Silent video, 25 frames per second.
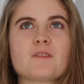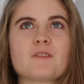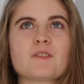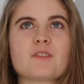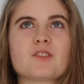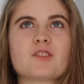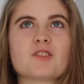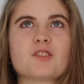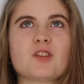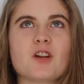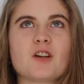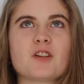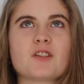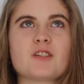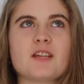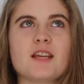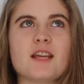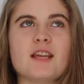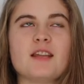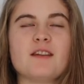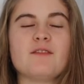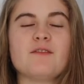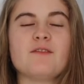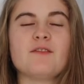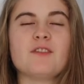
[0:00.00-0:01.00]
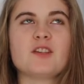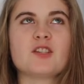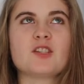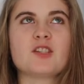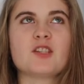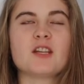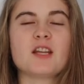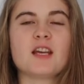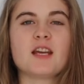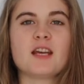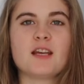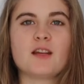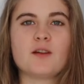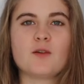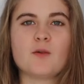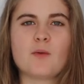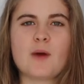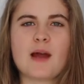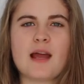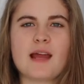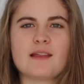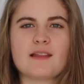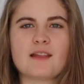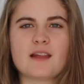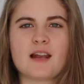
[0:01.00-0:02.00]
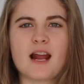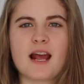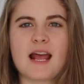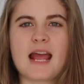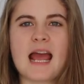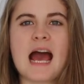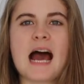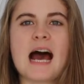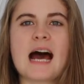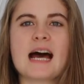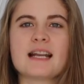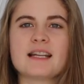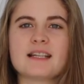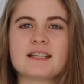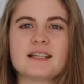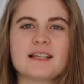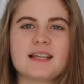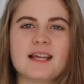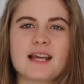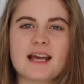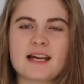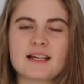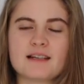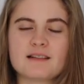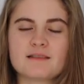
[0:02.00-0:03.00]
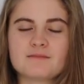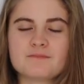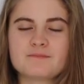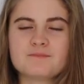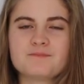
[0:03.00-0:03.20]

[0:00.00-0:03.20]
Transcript: start to envision it in a way that I hadn't yet.